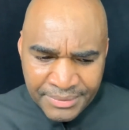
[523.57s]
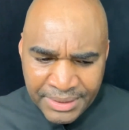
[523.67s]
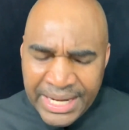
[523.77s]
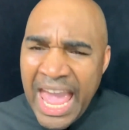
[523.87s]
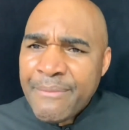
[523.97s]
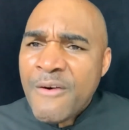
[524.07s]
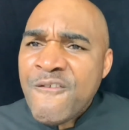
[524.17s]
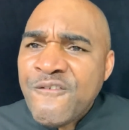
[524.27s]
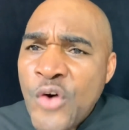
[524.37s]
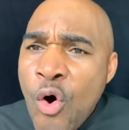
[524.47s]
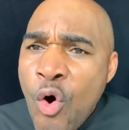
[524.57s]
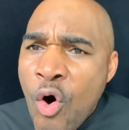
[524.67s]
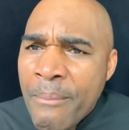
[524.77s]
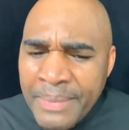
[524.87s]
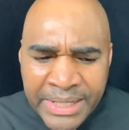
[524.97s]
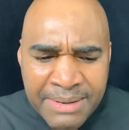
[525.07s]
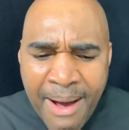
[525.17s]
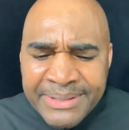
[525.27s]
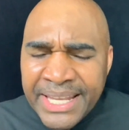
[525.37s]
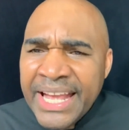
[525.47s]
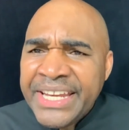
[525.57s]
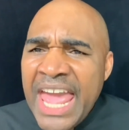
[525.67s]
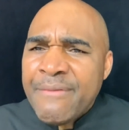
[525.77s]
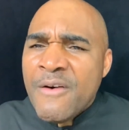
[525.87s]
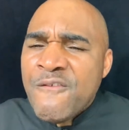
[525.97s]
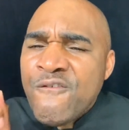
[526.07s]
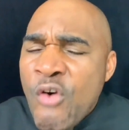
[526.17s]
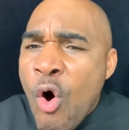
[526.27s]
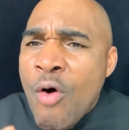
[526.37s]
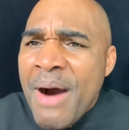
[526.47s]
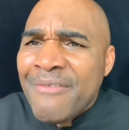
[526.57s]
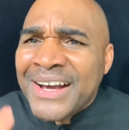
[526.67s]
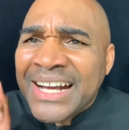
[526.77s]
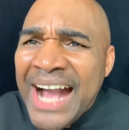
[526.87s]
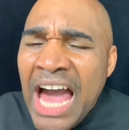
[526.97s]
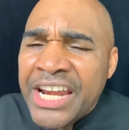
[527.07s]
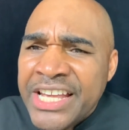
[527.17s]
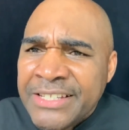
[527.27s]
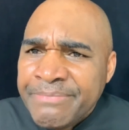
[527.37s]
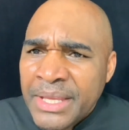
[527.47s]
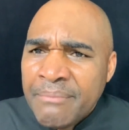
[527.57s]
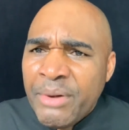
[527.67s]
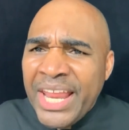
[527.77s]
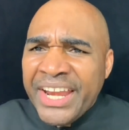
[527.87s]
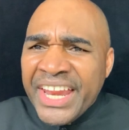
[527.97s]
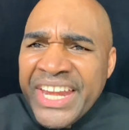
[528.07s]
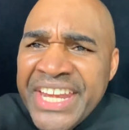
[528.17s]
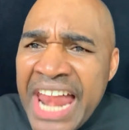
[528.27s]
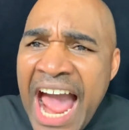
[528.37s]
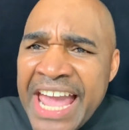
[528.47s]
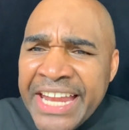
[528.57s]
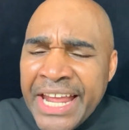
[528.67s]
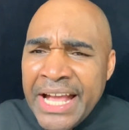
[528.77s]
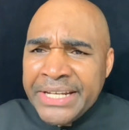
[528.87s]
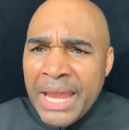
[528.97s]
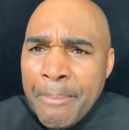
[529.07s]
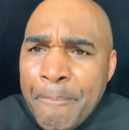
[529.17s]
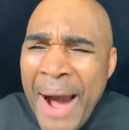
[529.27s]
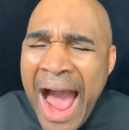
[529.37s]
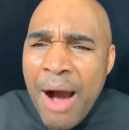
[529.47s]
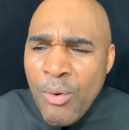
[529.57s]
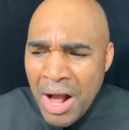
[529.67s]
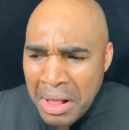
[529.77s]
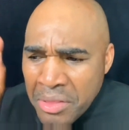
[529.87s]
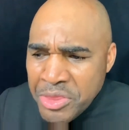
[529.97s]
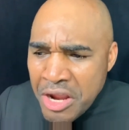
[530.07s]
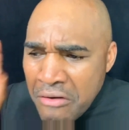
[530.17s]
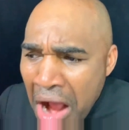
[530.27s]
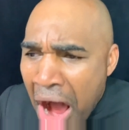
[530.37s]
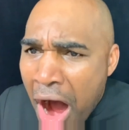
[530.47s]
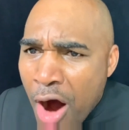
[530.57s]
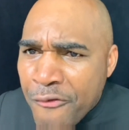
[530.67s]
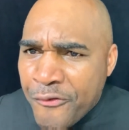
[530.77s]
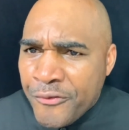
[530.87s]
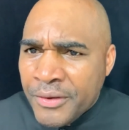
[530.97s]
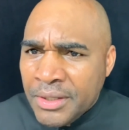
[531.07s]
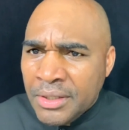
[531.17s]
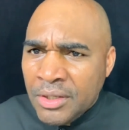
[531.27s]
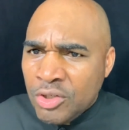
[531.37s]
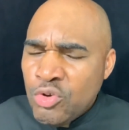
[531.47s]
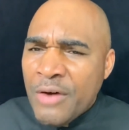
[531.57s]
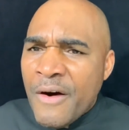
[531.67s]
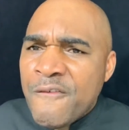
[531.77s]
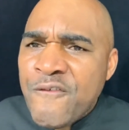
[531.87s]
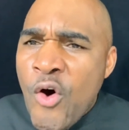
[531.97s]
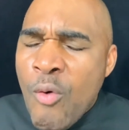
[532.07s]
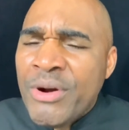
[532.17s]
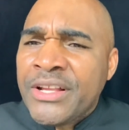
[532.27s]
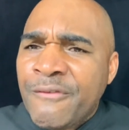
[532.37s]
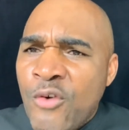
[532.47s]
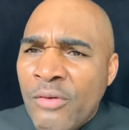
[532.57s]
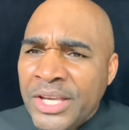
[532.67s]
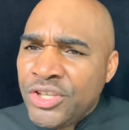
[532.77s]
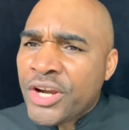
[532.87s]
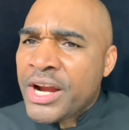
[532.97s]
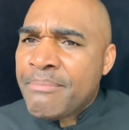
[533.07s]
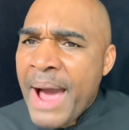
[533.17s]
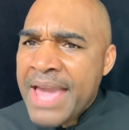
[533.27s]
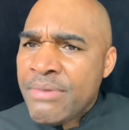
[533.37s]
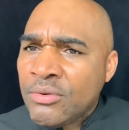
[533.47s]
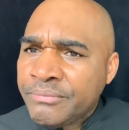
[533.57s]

they have a form. The Bible says they have a form of godliness, but they're denying the power thereof. You have a form. What is a form? You carry a Bible.